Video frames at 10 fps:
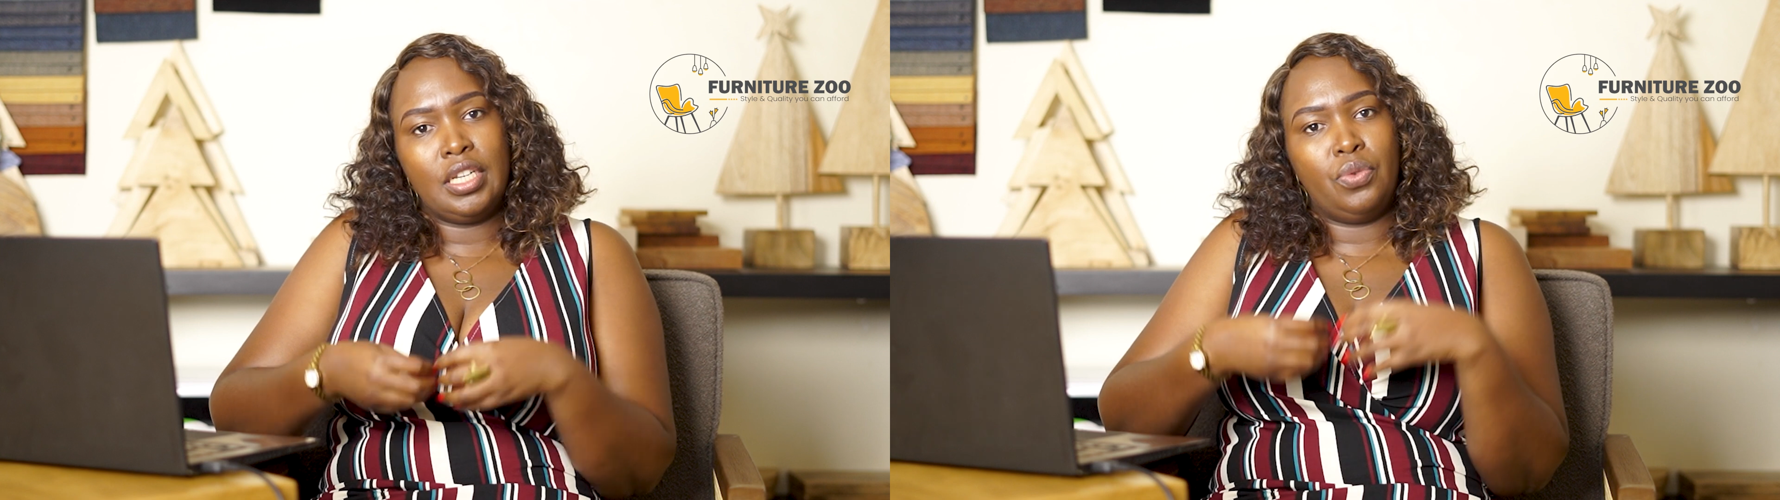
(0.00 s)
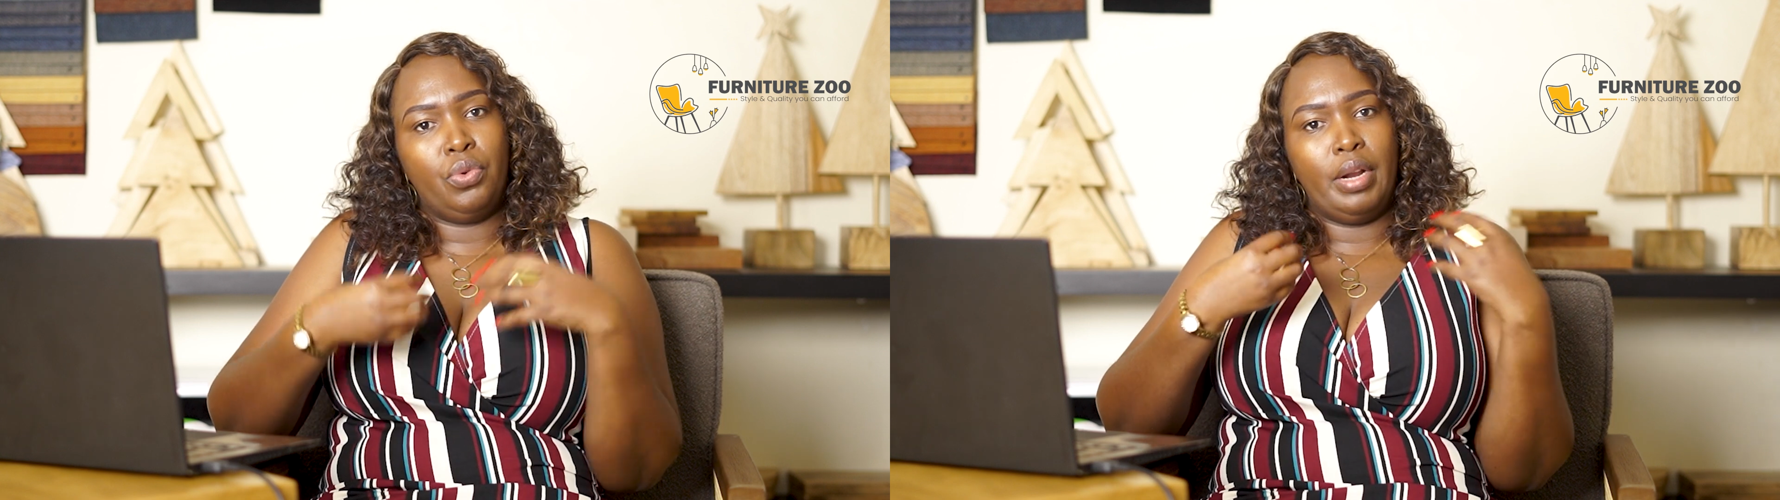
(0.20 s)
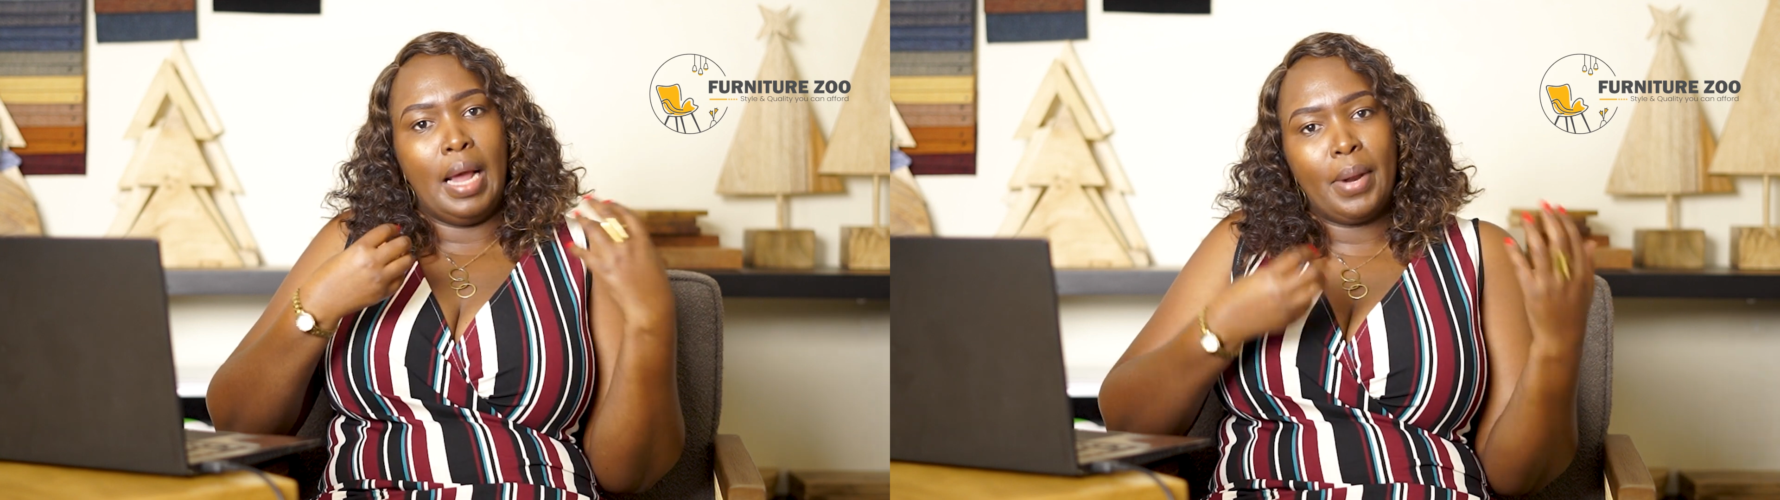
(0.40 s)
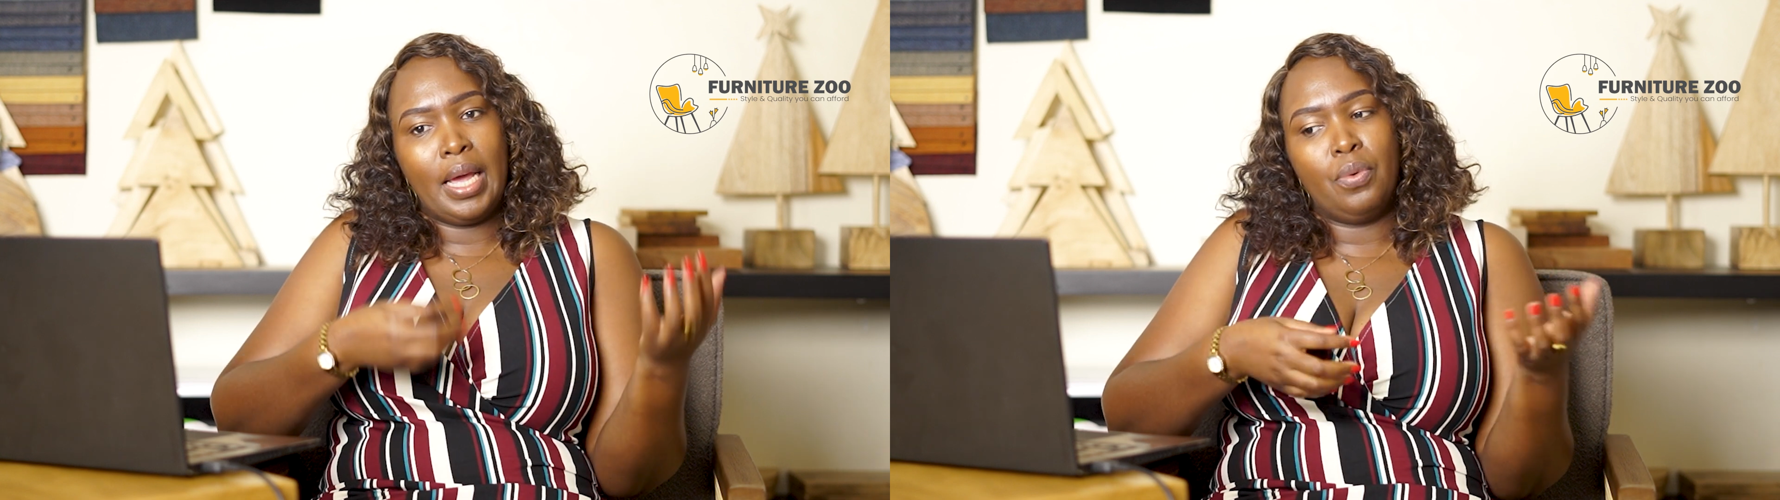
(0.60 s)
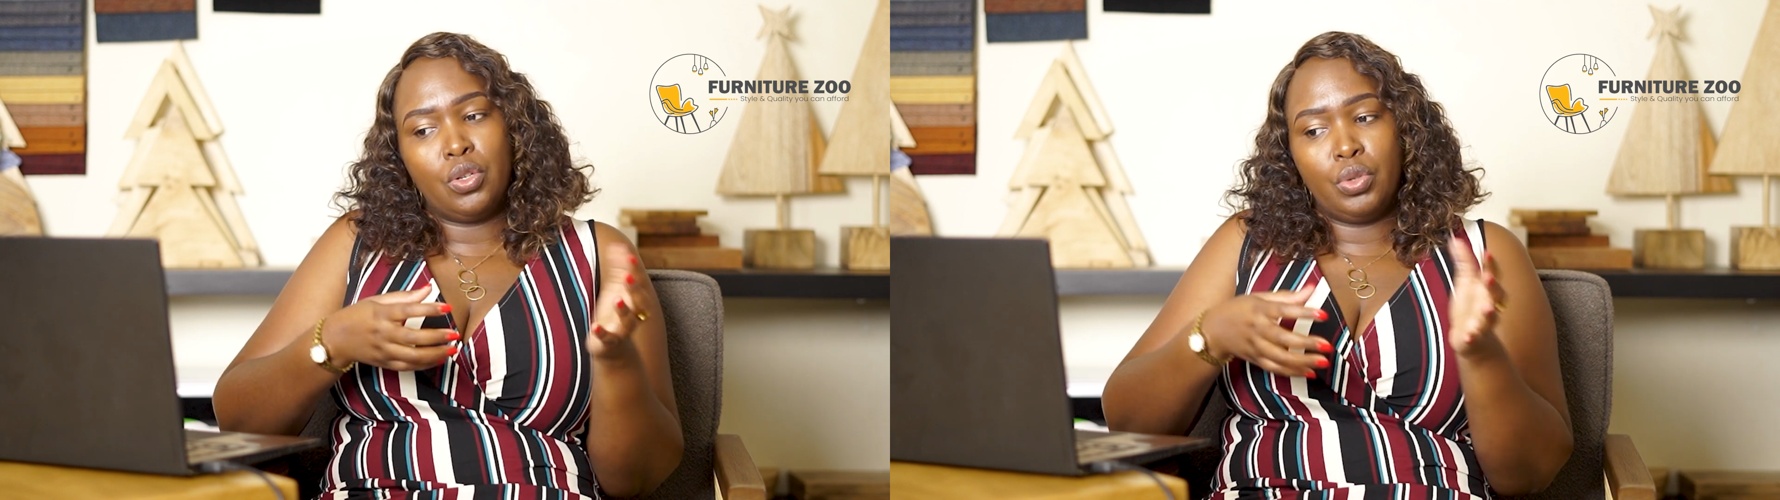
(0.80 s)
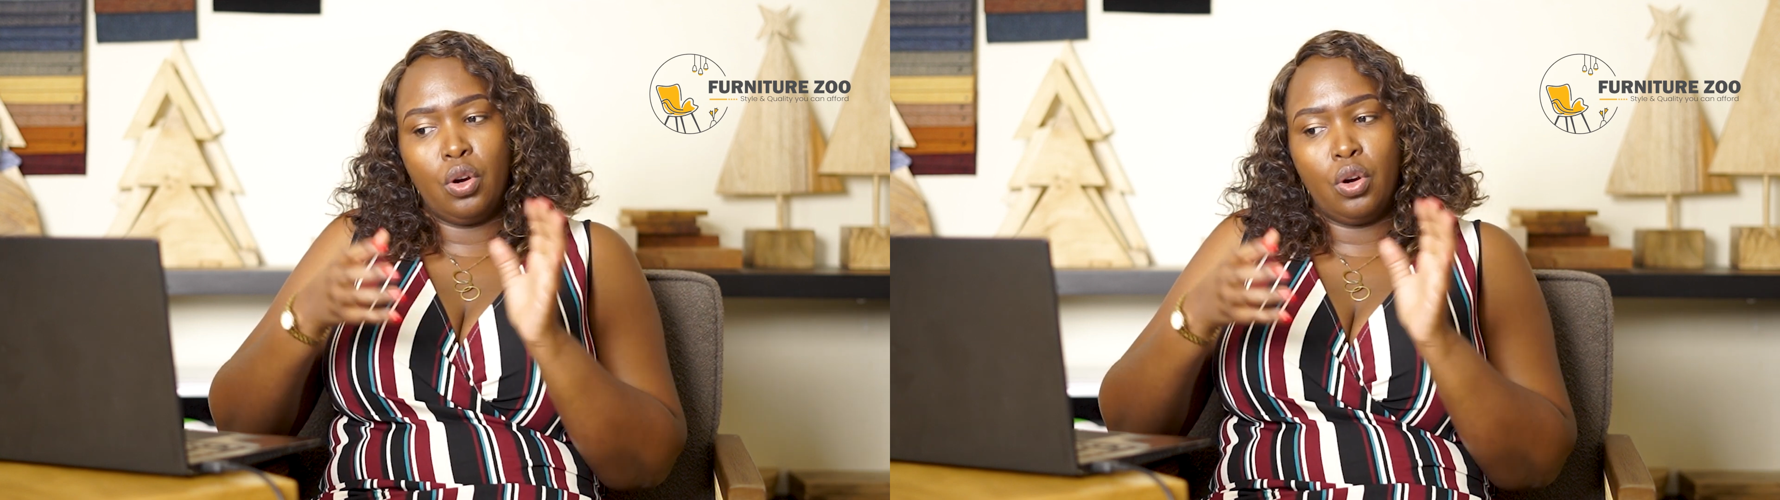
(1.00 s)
then we will apply what we